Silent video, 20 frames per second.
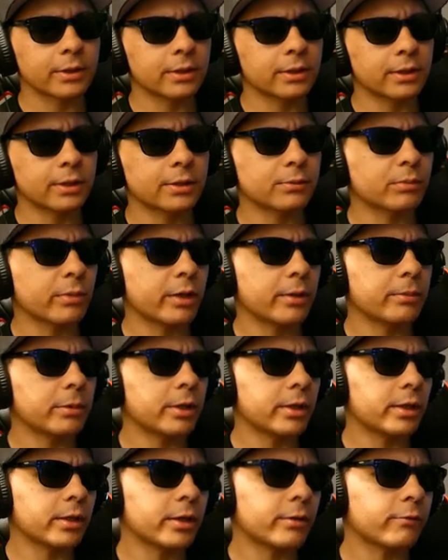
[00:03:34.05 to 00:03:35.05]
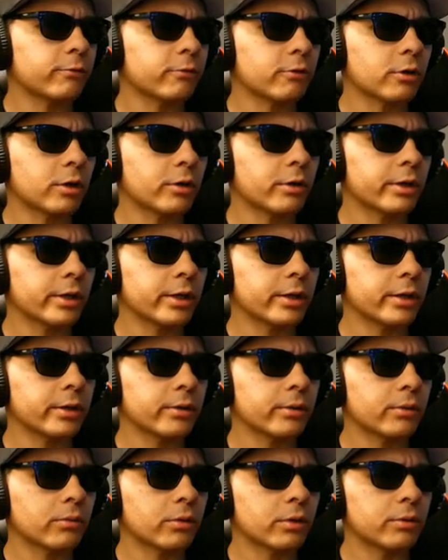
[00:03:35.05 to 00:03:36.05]
this may be a Ferrari
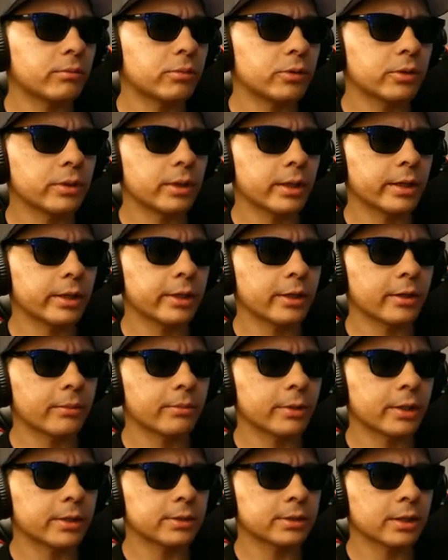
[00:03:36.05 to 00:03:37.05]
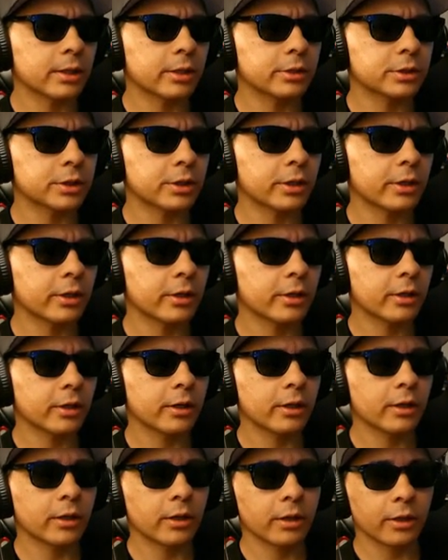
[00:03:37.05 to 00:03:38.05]
or a Bugatti, I'm not entirely sure.
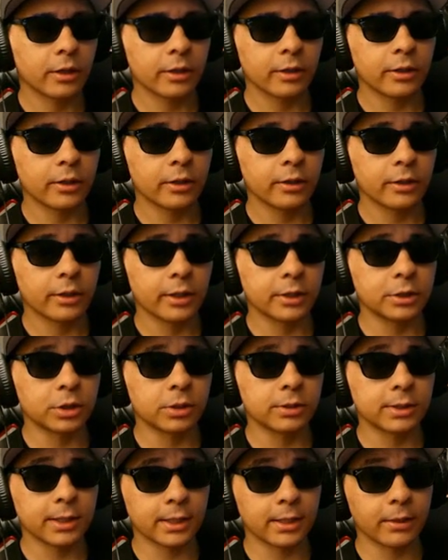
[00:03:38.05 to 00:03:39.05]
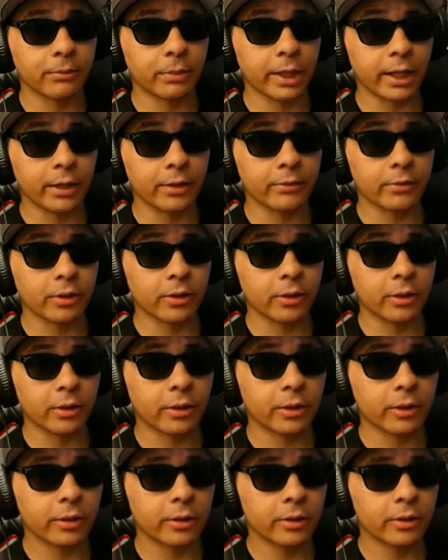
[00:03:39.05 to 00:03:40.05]
Did you see the back of the
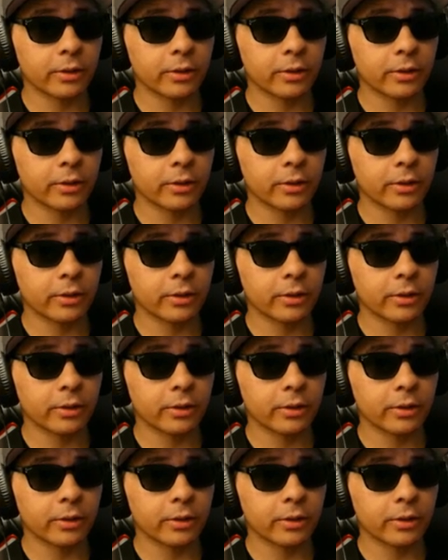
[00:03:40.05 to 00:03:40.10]
car?